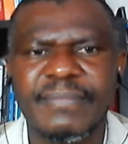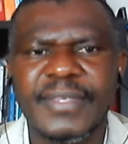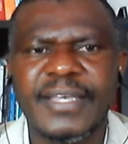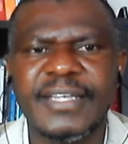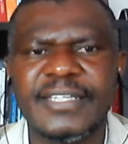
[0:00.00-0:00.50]

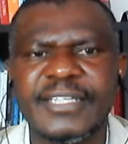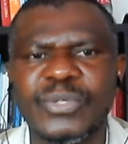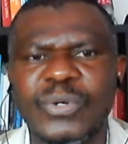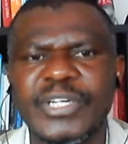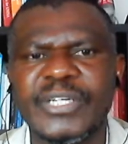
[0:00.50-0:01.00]
It is
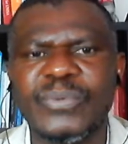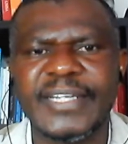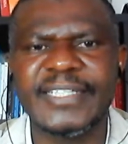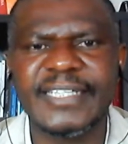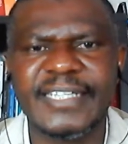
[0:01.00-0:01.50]
only
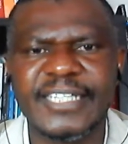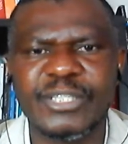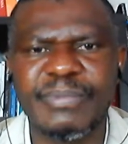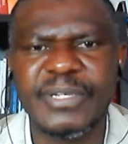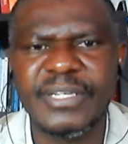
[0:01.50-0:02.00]
once it has
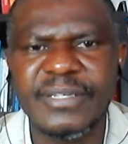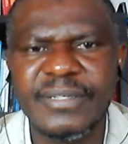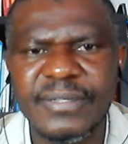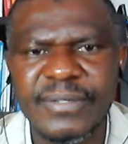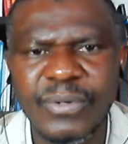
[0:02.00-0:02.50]
been
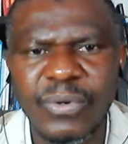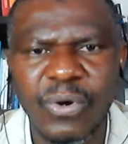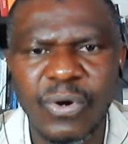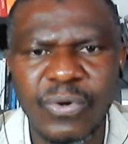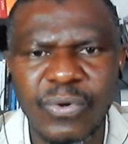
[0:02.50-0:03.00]

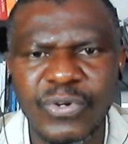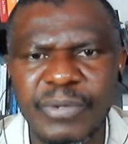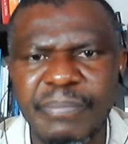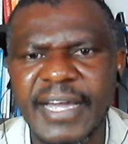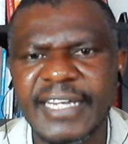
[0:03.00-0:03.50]
or could
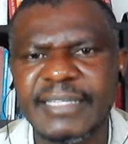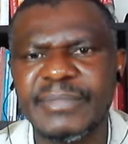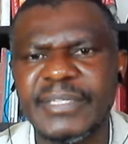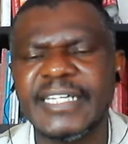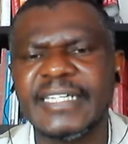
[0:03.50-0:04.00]
be
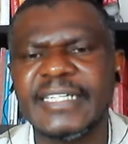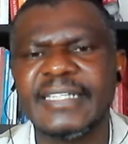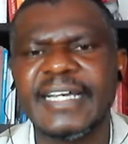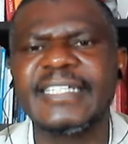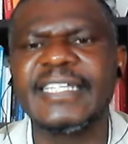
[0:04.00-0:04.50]
admitted
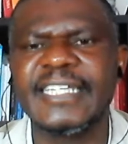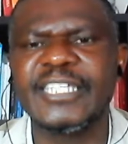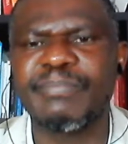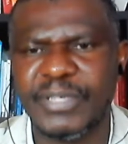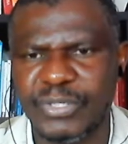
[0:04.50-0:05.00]
that its
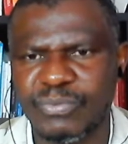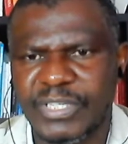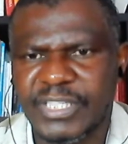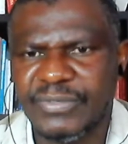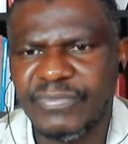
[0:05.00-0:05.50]

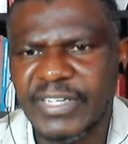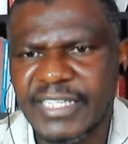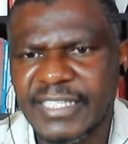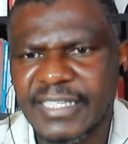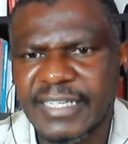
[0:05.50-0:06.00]

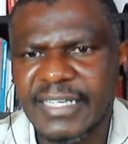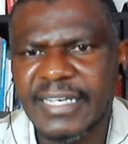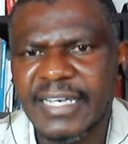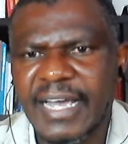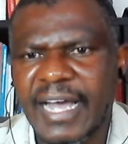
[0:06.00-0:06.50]
persuasiveness
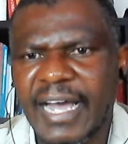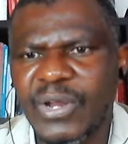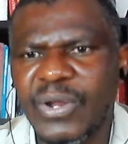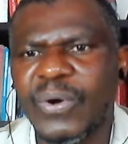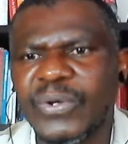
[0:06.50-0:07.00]

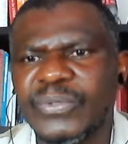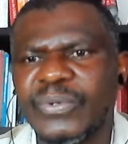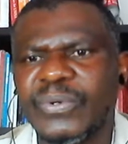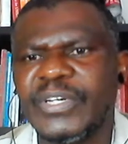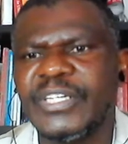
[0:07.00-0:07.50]
alone
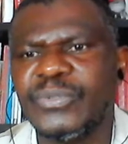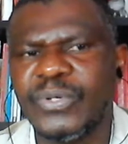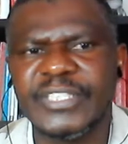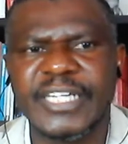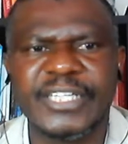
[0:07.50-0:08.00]
or in
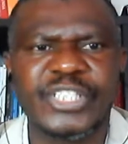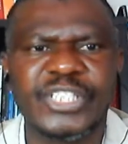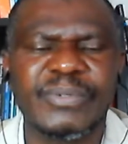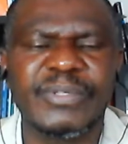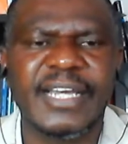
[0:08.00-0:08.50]
conjunction
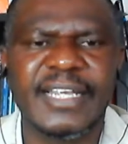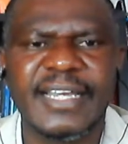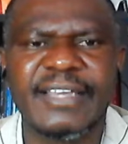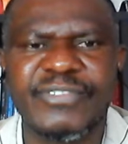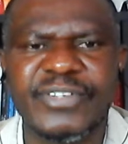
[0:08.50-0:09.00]
with other
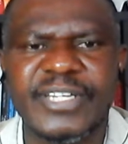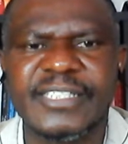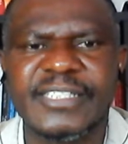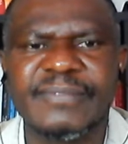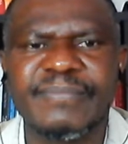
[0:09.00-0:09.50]

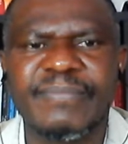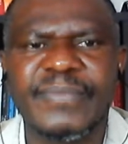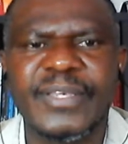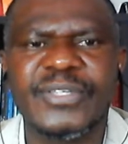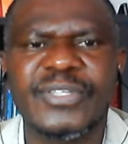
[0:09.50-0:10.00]
evidence
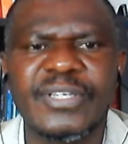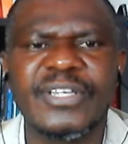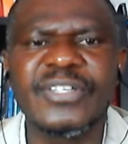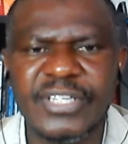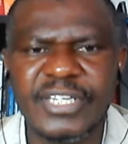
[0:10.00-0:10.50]
is
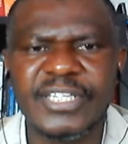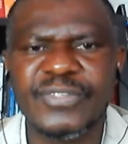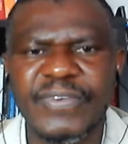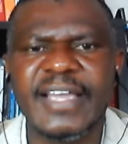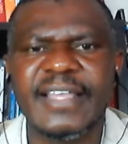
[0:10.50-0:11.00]
in
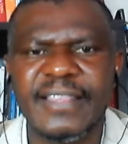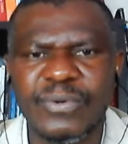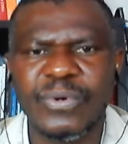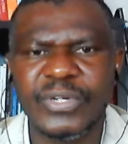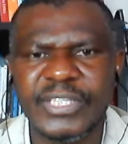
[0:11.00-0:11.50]
satisfying the
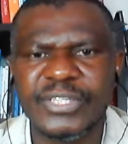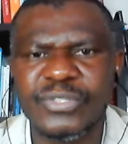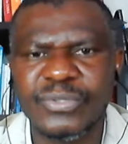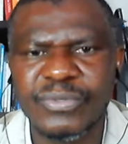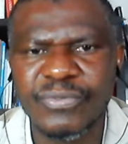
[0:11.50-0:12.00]
court as
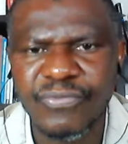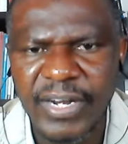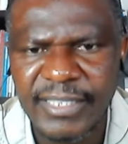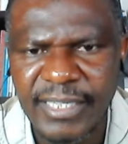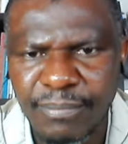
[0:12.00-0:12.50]
to the
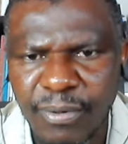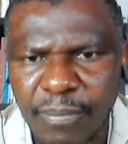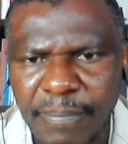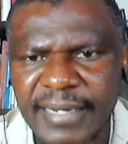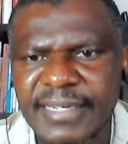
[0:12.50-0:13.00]
facta
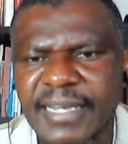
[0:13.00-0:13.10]
probanda